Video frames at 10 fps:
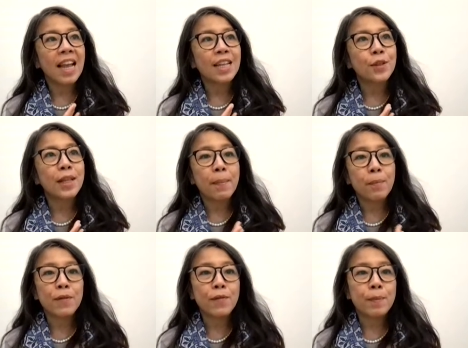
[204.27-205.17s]
actually
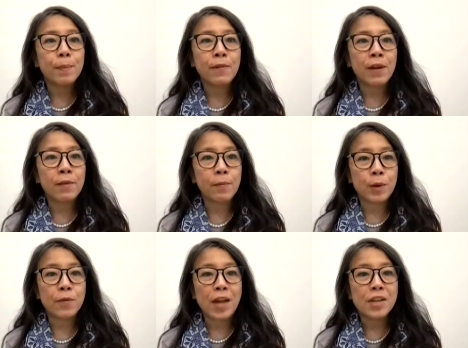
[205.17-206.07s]
a
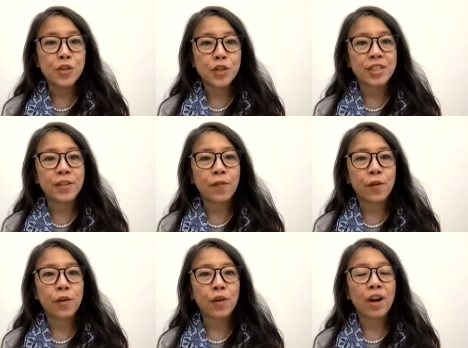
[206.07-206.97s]
prevention
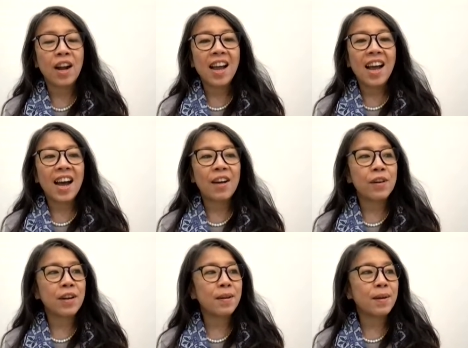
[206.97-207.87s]
for
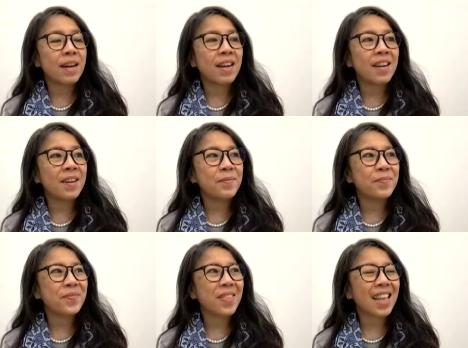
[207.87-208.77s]

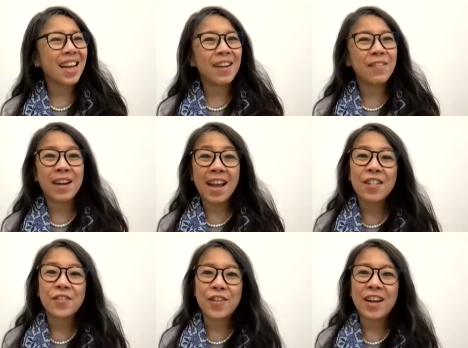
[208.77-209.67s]
our
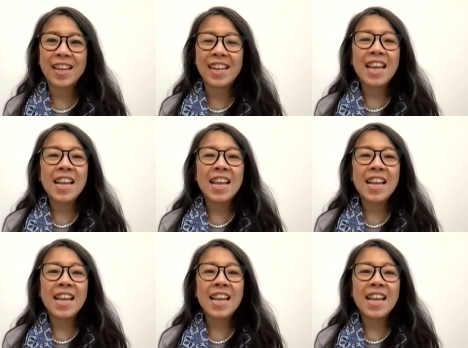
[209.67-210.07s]
health, right?